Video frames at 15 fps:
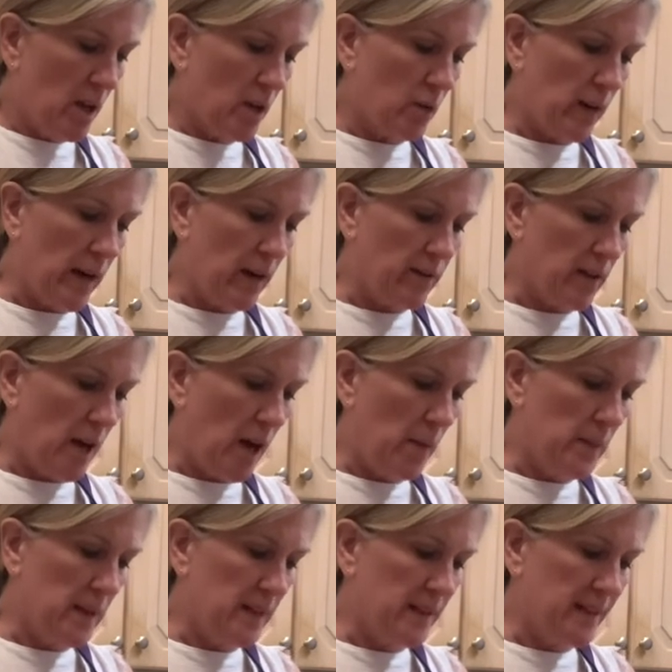ground
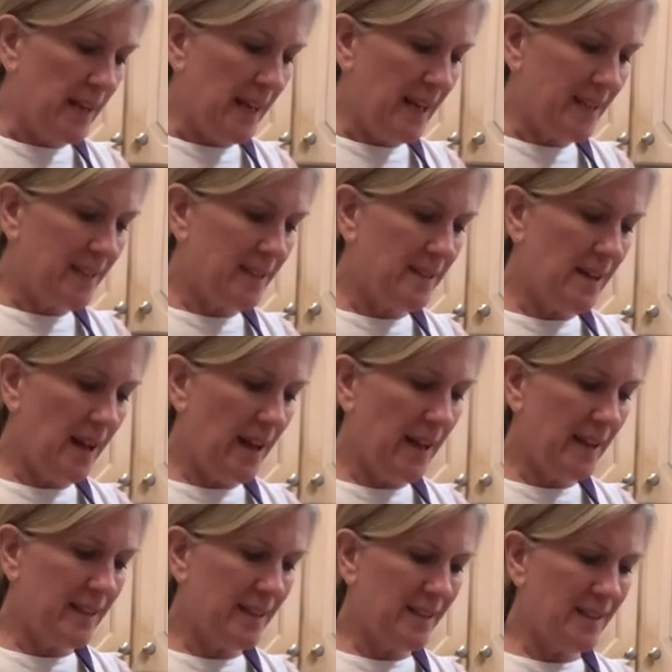almonds. It's not,
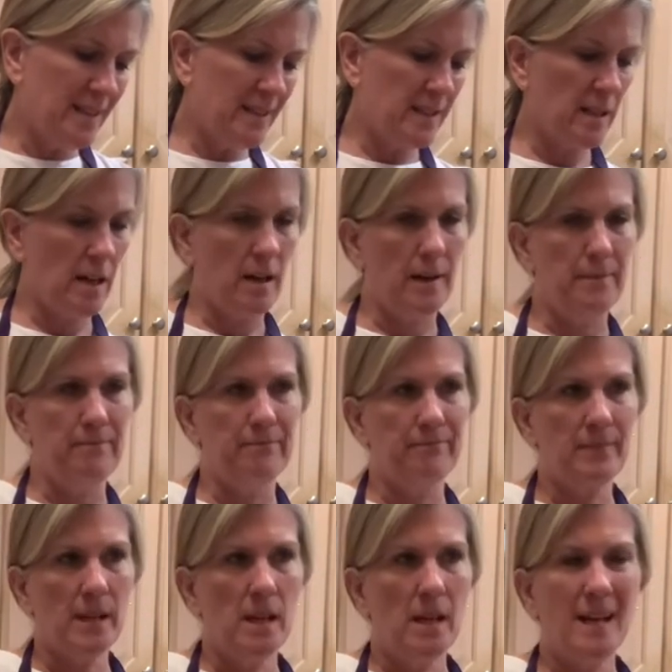it doesn't, um,
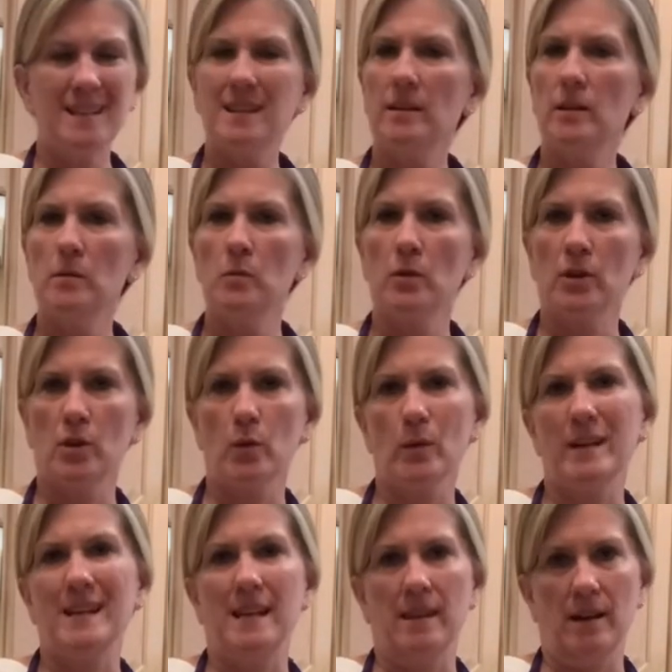it's a little more
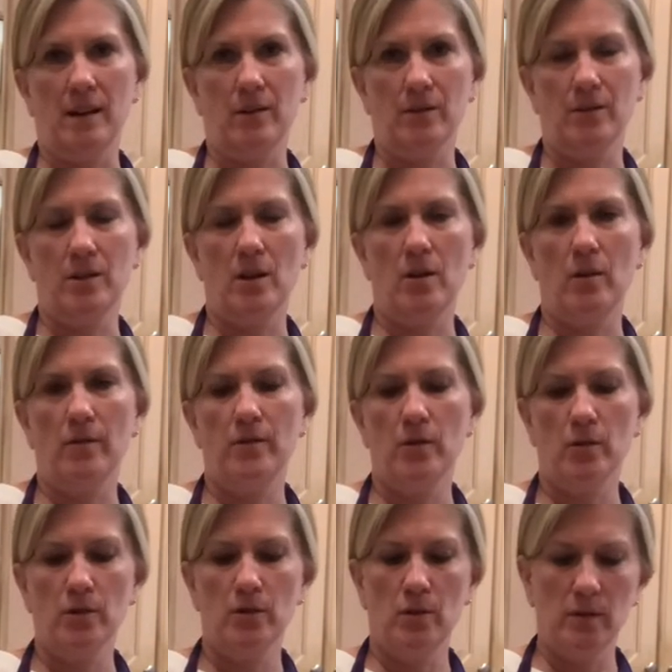gritty though. So if you're
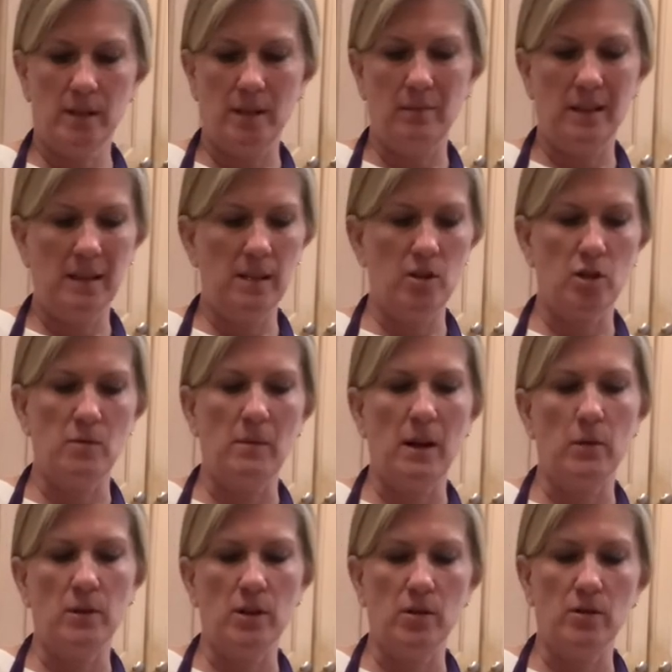doing something like this, you might
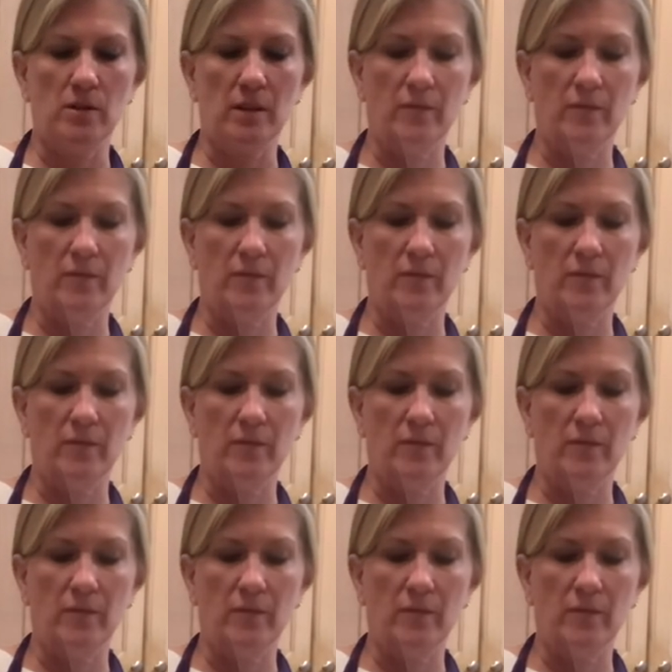want to use the